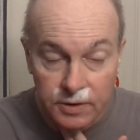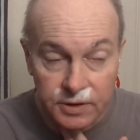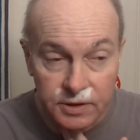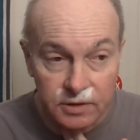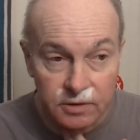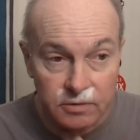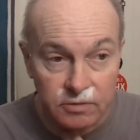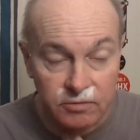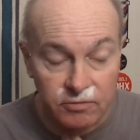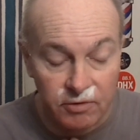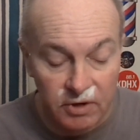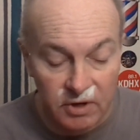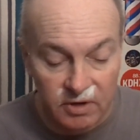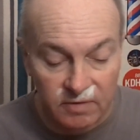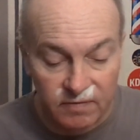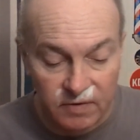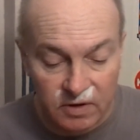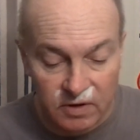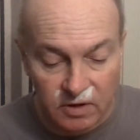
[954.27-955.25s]
Dill
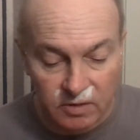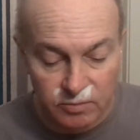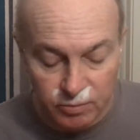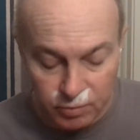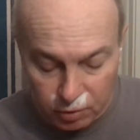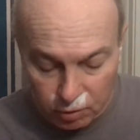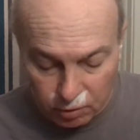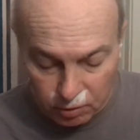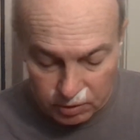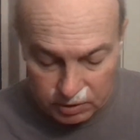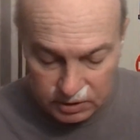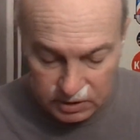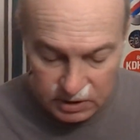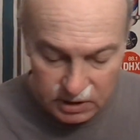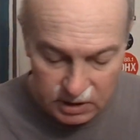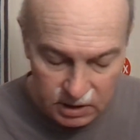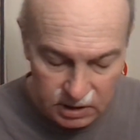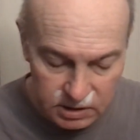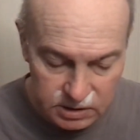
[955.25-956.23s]
gravy on
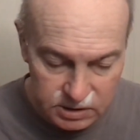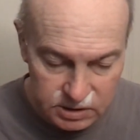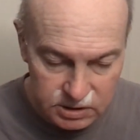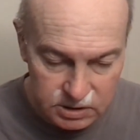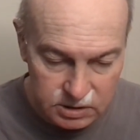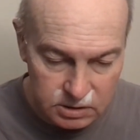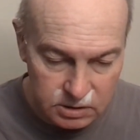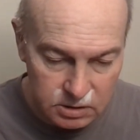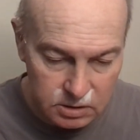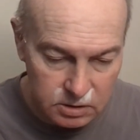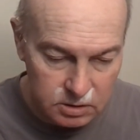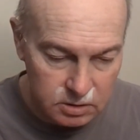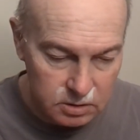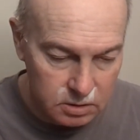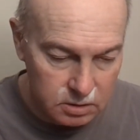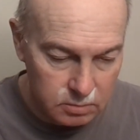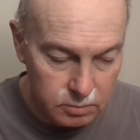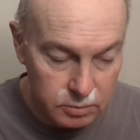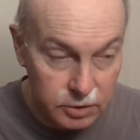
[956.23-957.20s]
pork cuts,
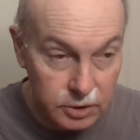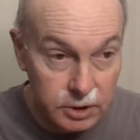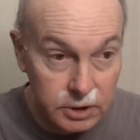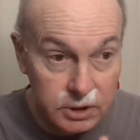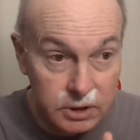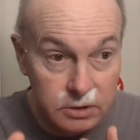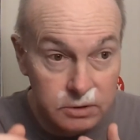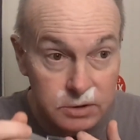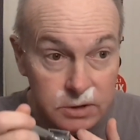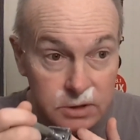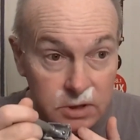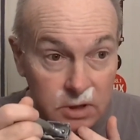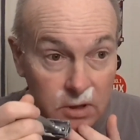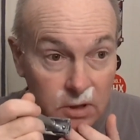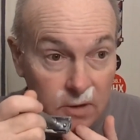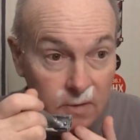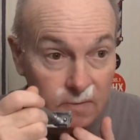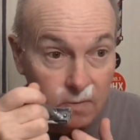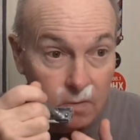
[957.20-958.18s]
pretty good
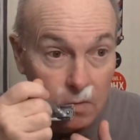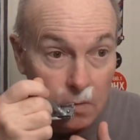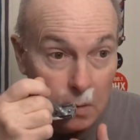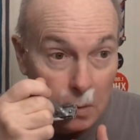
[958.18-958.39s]
stuff.